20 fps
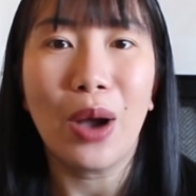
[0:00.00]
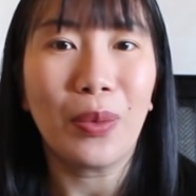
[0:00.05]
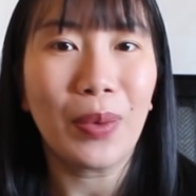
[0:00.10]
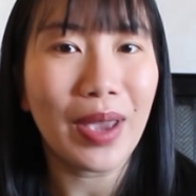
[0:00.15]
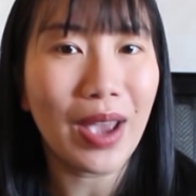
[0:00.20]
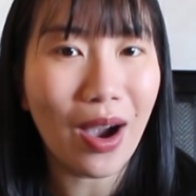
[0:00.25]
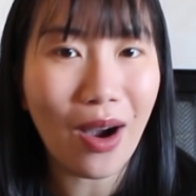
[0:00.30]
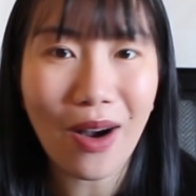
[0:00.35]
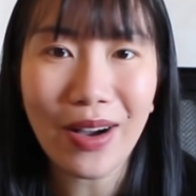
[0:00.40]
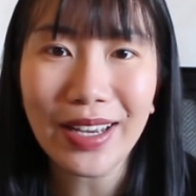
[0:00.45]

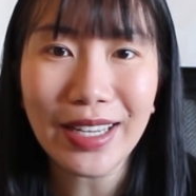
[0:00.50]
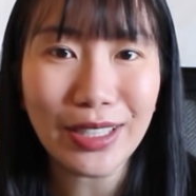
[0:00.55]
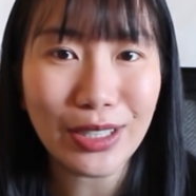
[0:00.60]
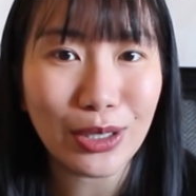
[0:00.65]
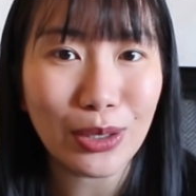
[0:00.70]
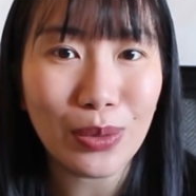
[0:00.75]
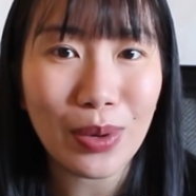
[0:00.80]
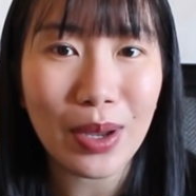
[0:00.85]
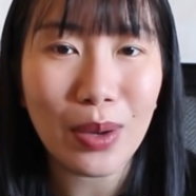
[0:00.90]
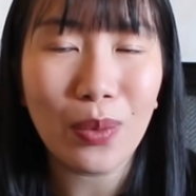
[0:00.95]
We all can
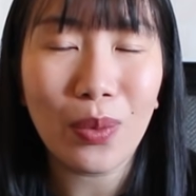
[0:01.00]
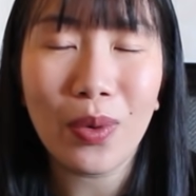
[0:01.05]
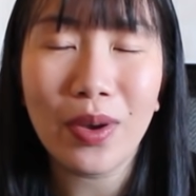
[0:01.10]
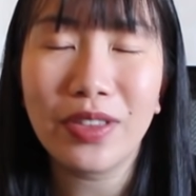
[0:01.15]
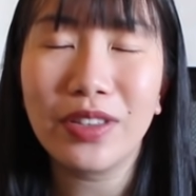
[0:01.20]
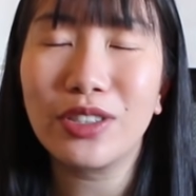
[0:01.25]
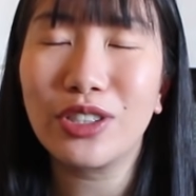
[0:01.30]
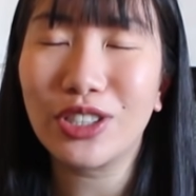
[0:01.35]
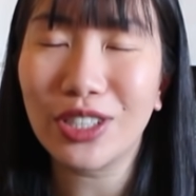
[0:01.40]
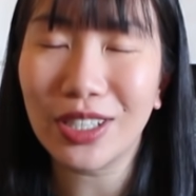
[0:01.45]
do it
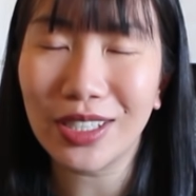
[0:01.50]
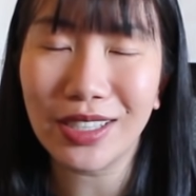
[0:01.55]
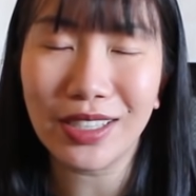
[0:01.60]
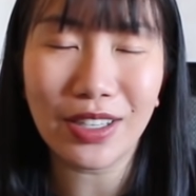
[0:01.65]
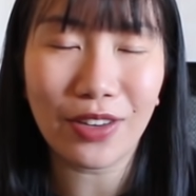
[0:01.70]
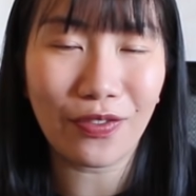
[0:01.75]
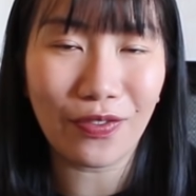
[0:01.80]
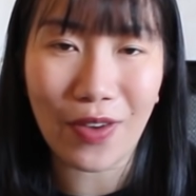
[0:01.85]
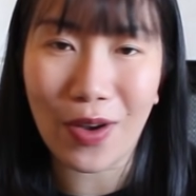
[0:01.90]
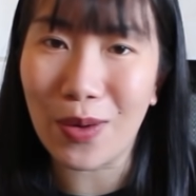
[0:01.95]
with just
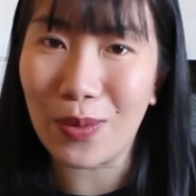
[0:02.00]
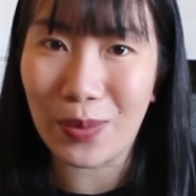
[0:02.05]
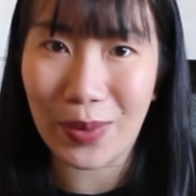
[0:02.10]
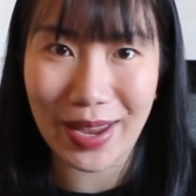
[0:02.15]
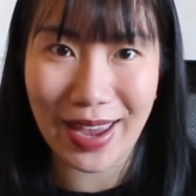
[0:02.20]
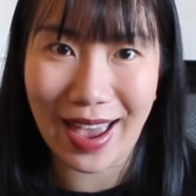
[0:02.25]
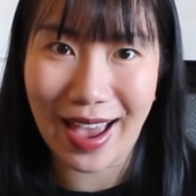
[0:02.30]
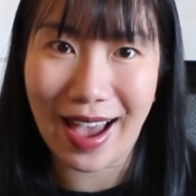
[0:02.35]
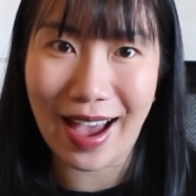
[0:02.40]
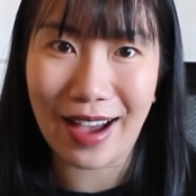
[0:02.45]
the phone we
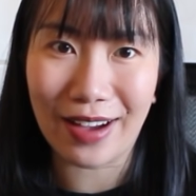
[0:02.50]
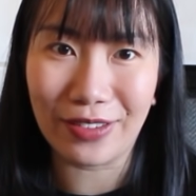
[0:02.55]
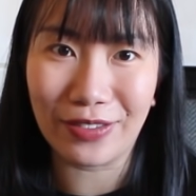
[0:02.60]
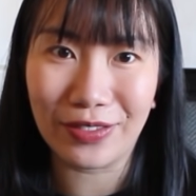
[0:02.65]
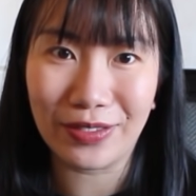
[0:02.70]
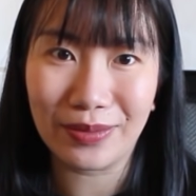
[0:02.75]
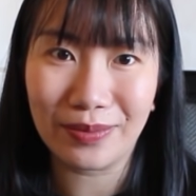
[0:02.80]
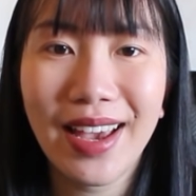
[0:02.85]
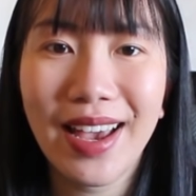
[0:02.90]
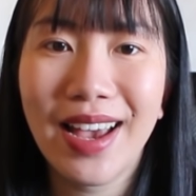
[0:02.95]
have.